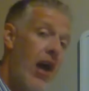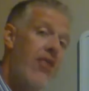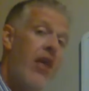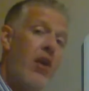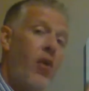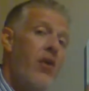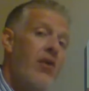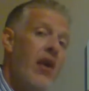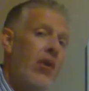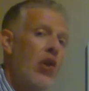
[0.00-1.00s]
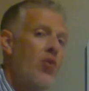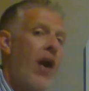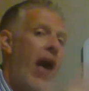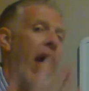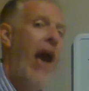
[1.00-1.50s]
And then and only then can
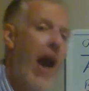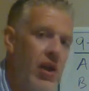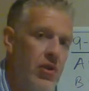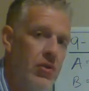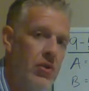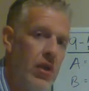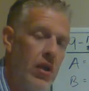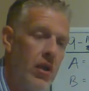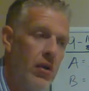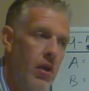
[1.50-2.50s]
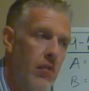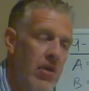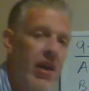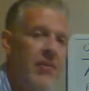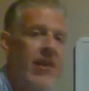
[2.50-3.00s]
you actually
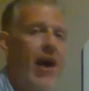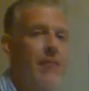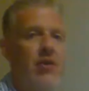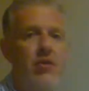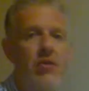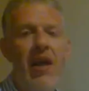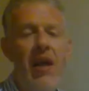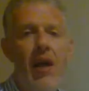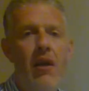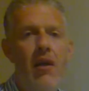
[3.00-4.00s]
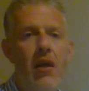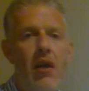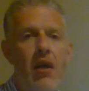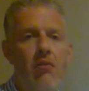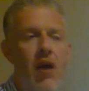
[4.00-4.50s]
become as happy as you can
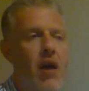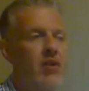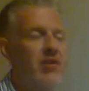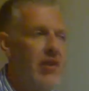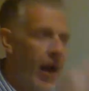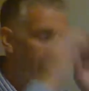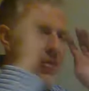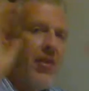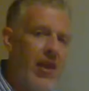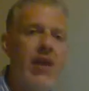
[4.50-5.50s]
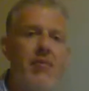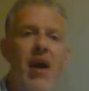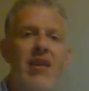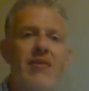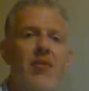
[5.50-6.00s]
right? Stop thinking
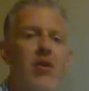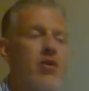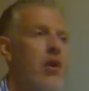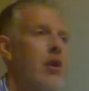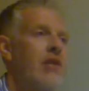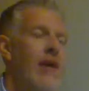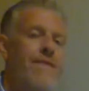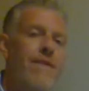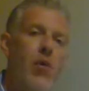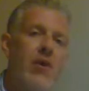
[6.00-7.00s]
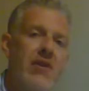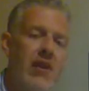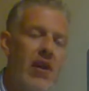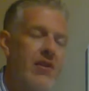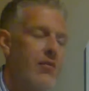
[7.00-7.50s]
about it so much. Stop
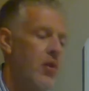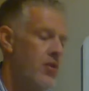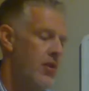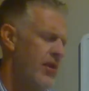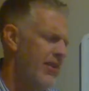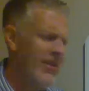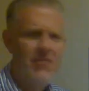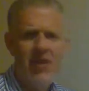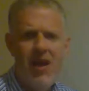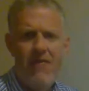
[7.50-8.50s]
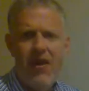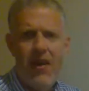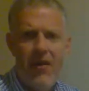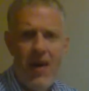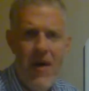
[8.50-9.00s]
focusing on it so much. And this is something I've thought
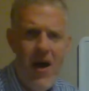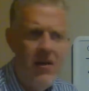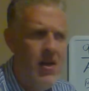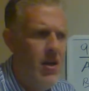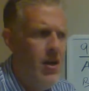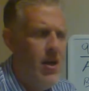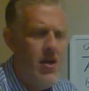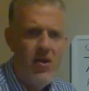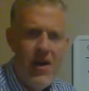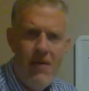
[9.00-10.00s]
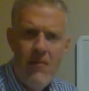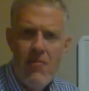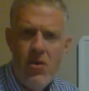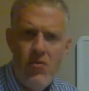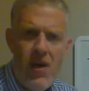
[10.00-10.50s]
a lot about, and no doubt
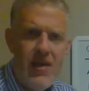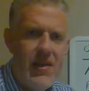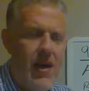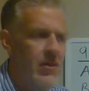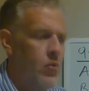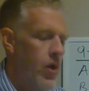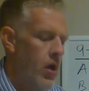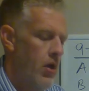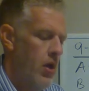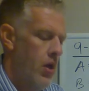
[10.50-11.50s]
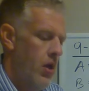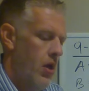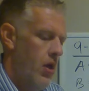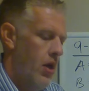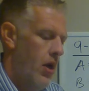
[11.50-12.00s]
maybe you guys have as well.
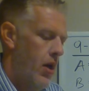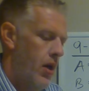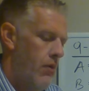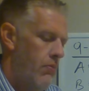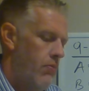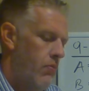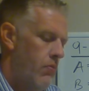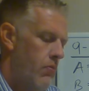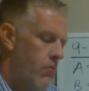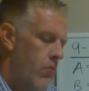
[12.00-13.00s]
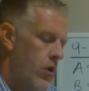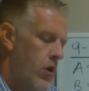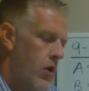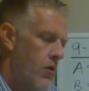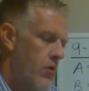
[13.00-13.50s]
Um, you
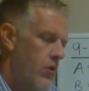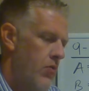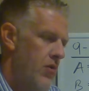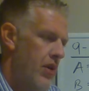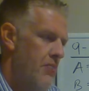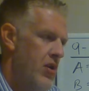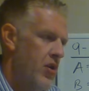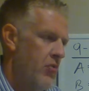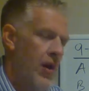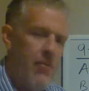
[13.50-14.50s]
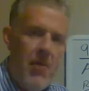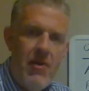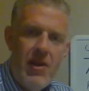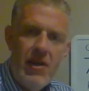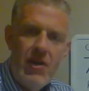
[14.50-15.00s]
know, do we become miserable by
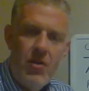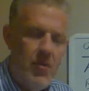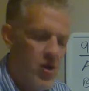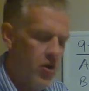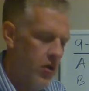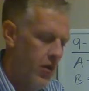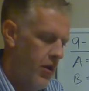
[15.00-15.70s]
thinking too much?